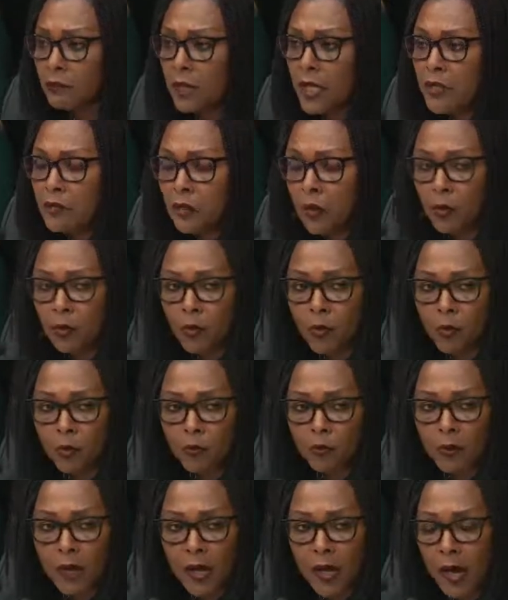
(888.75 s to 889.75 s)
we
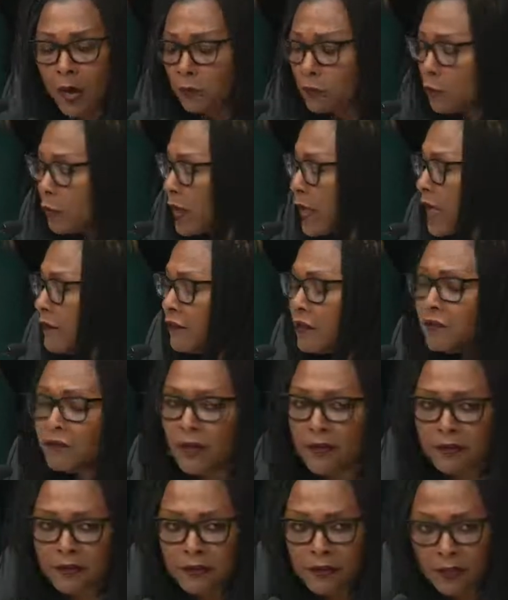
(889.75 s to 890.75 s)
know we have
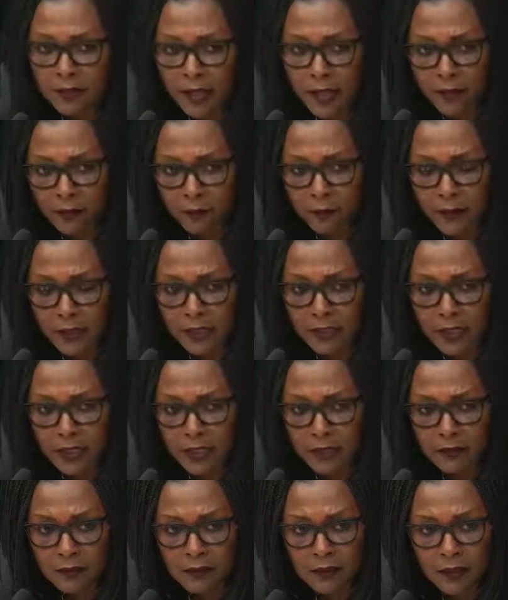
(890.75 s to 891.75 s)
invested a lot of
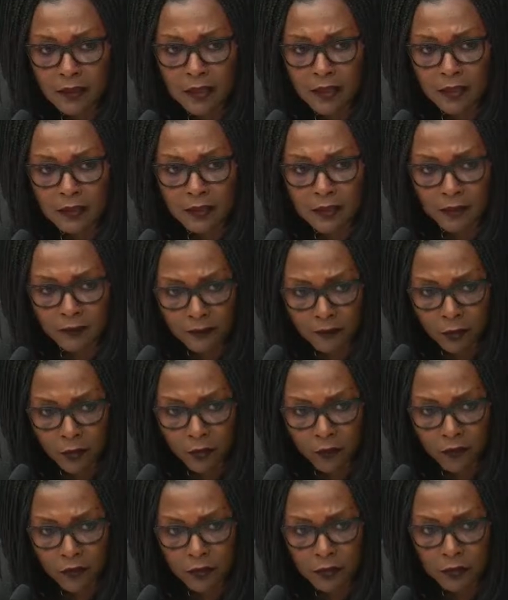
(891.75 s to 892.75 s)
money in this
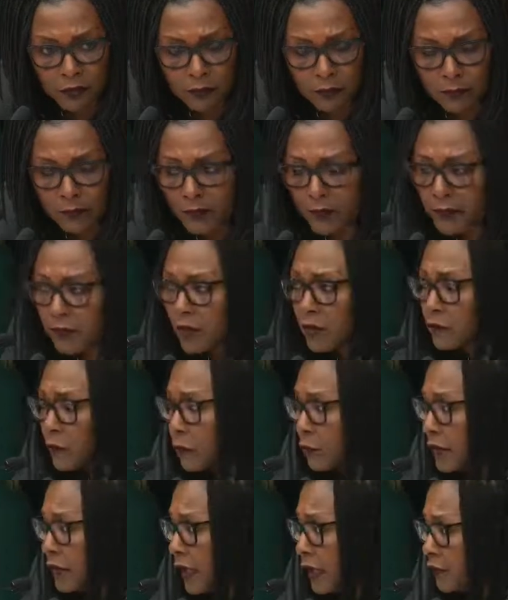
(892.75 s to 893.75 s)
over
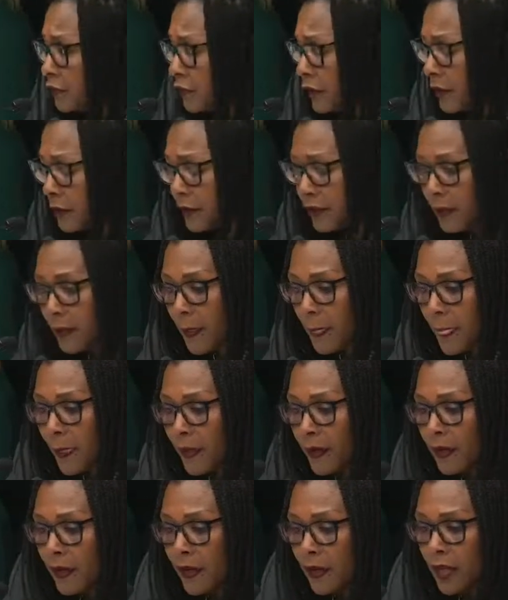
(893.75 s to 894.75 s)
several sessions,
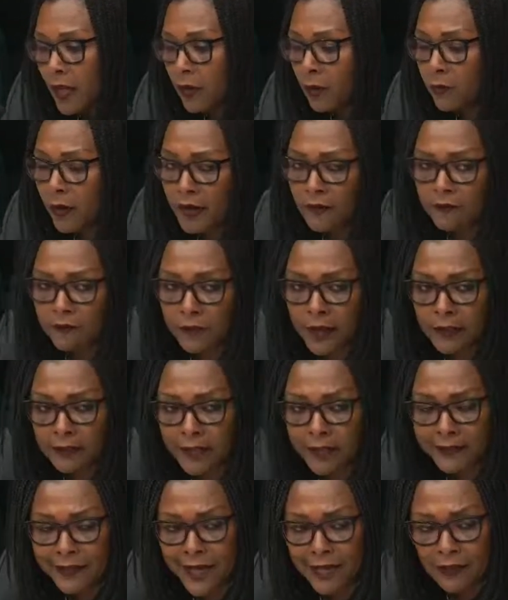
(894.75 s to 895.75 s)
and quite
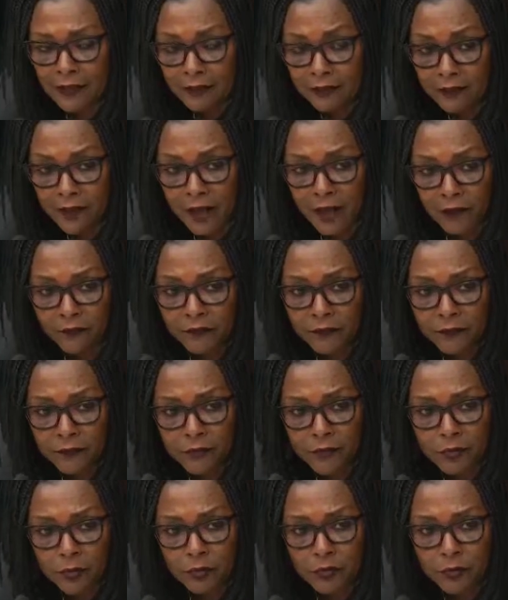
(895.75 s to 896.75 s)
frankly, not enough
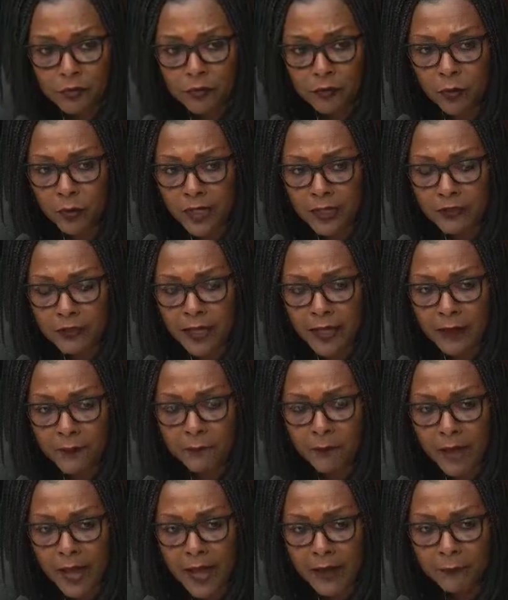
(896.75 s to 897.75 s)
to directly
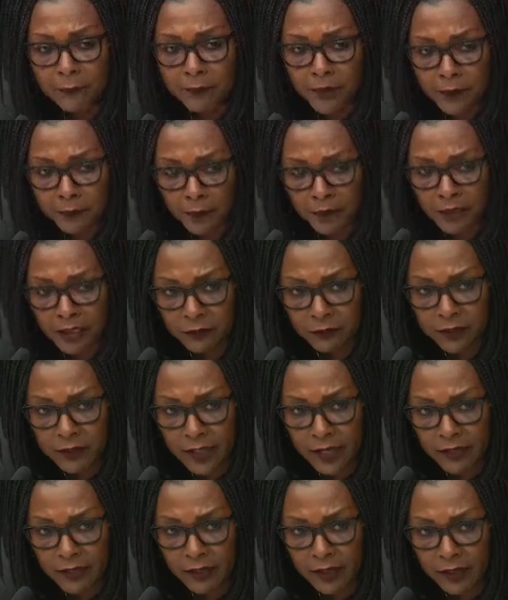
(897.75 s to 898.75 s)
impact people's
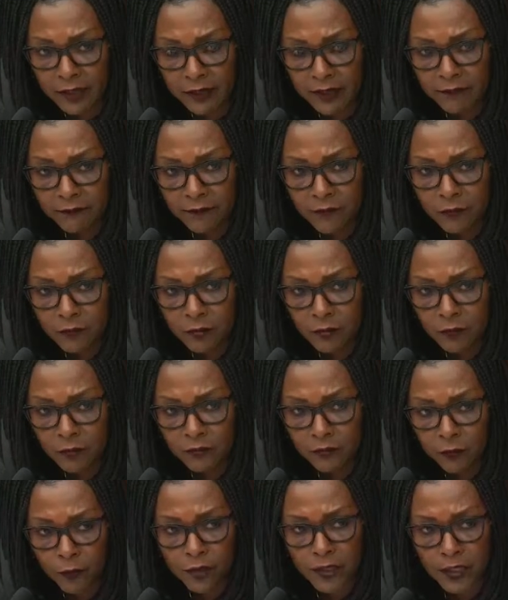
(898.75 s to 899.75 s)
everyday lives
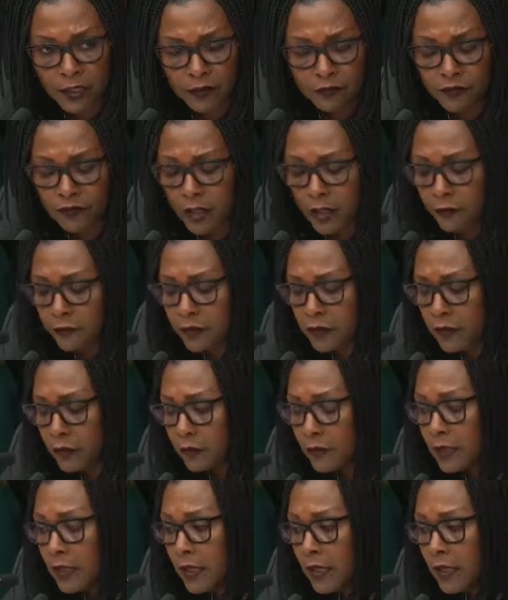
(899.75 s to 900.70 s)
for the unsheltered.